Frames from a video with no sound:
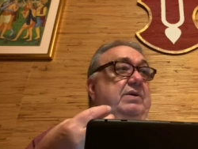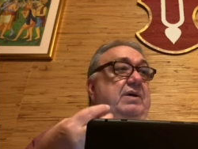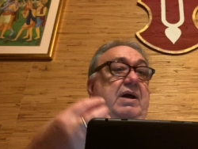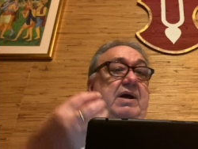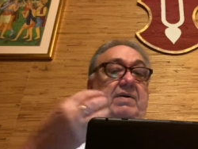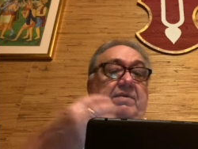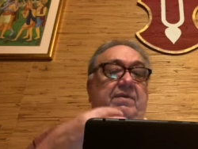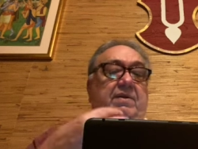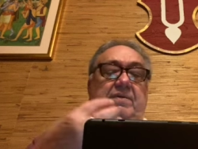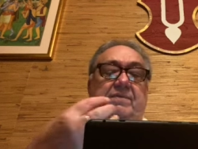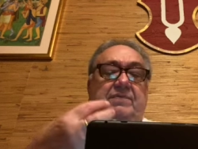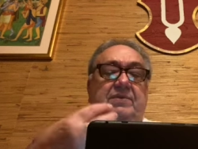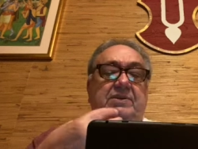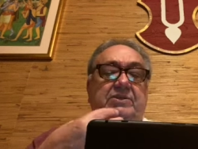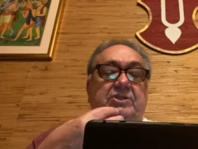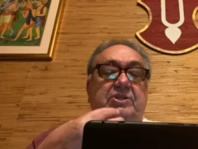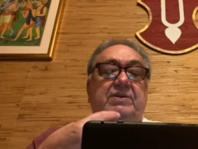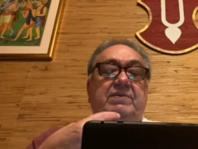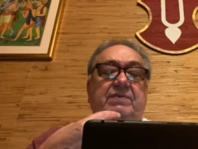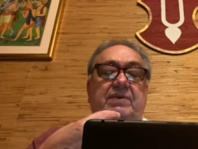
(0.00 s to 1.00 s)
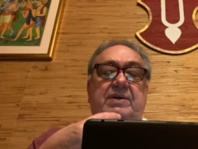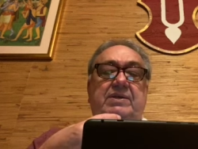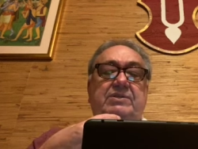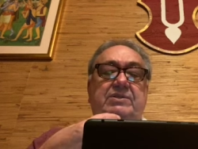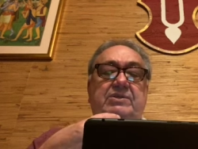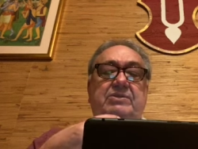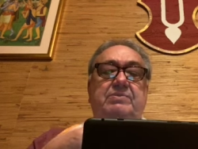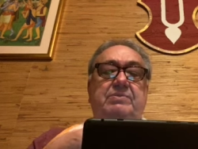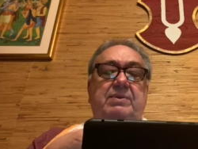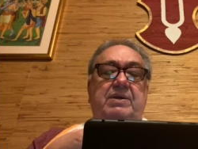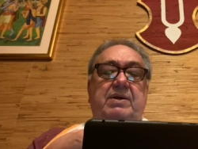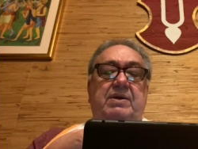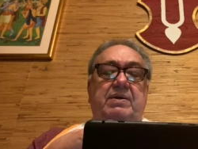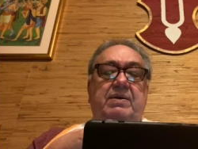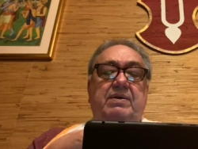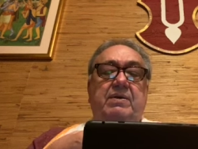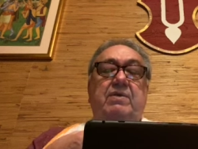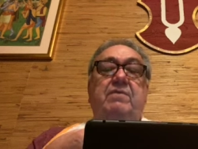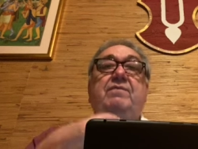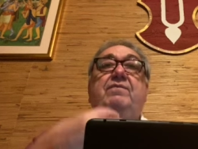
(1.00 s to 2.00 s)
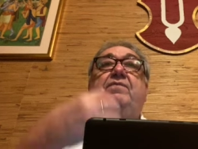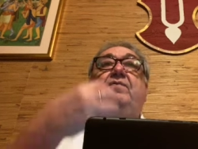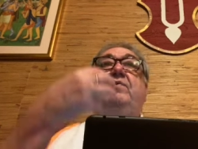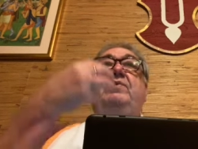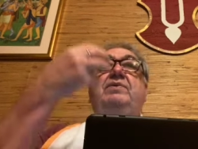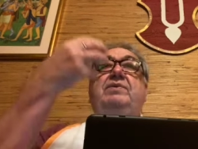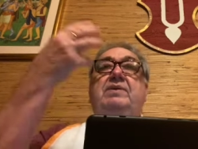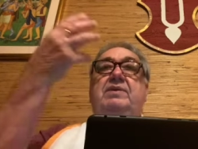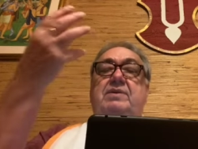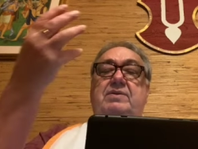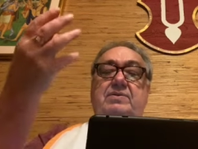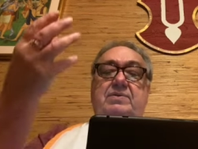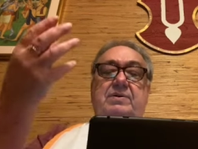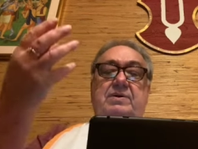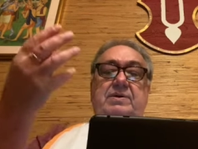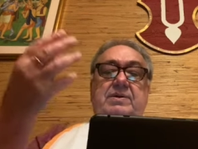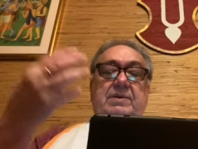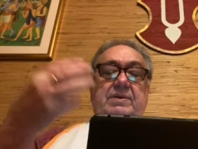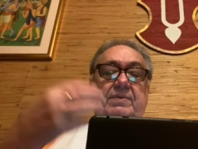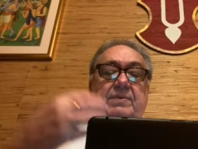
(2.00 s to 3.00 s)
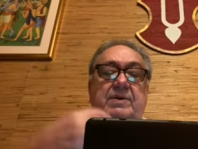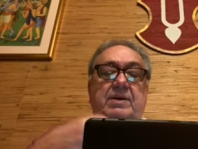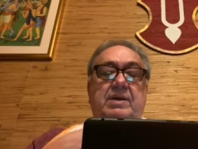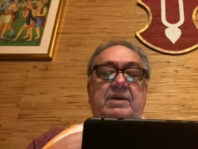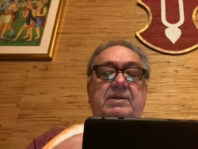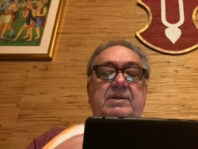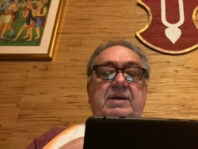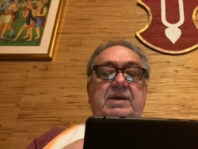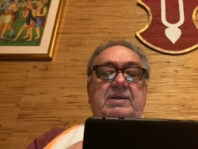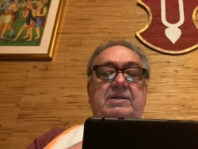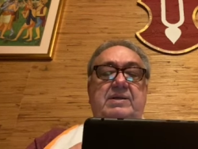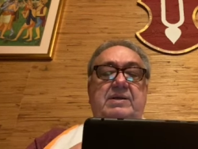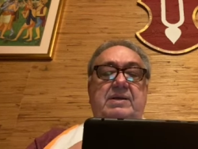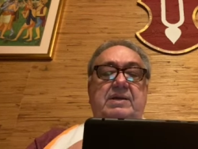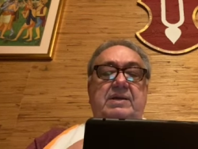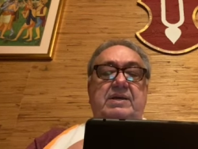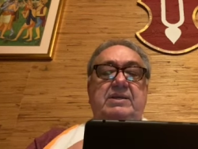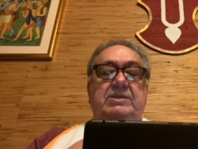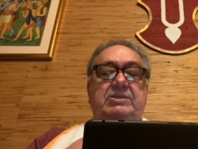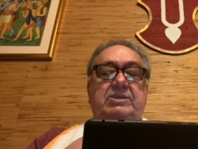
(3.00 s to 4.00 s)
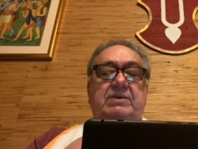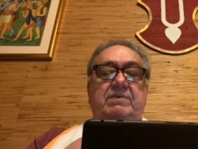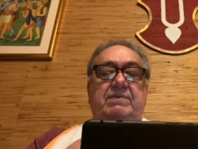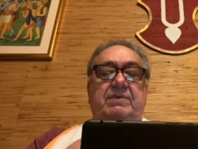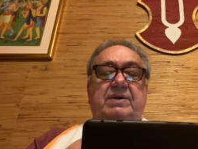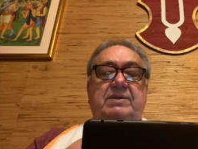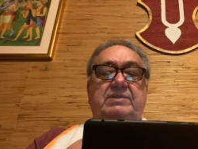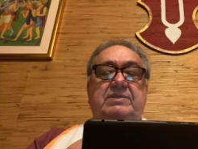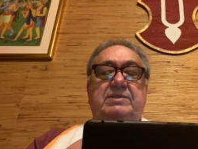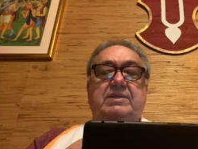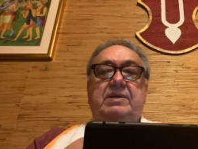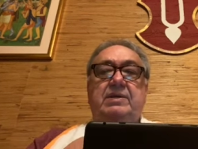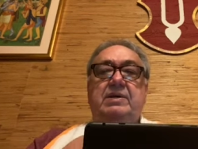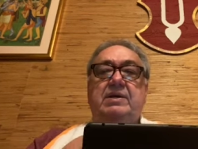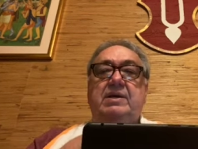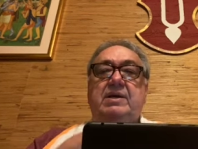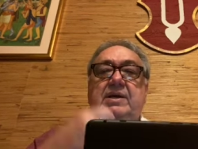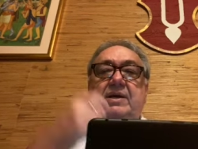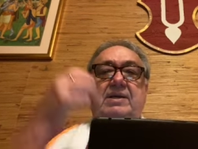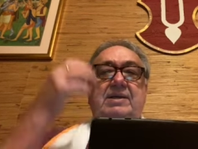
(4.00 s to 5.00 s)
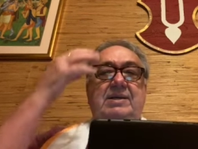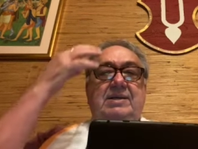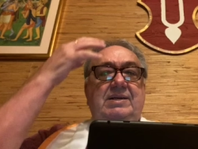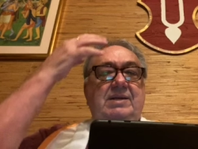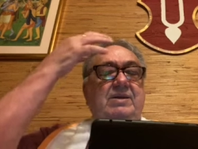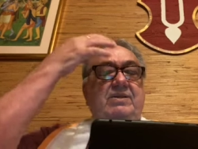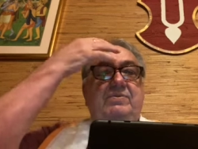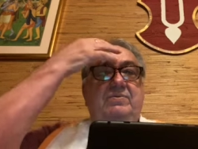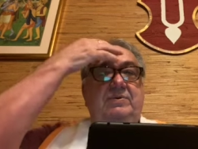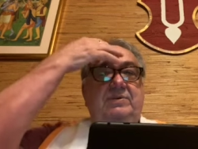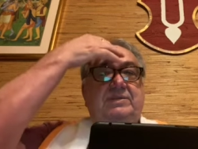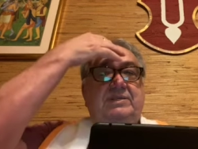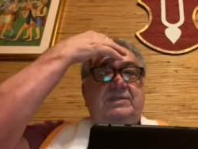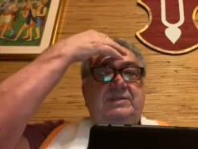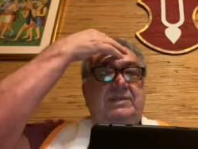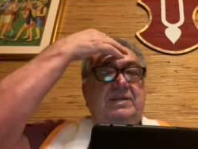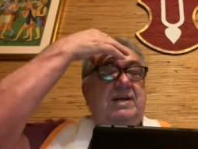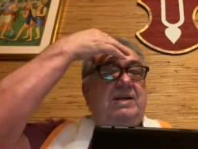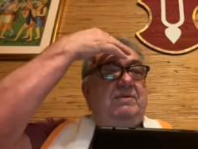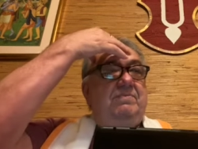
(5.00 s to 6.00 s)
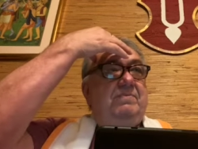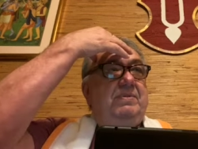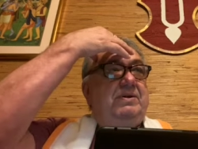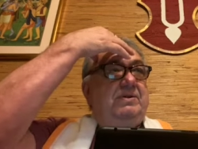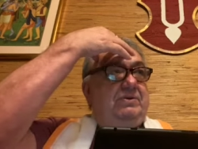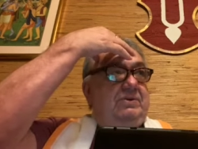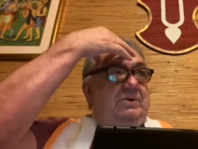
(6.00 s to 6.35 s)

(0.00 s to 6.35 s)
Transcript: of, of the jiva, excuse me, for the Lord. That each of us, in other words, it's not a mental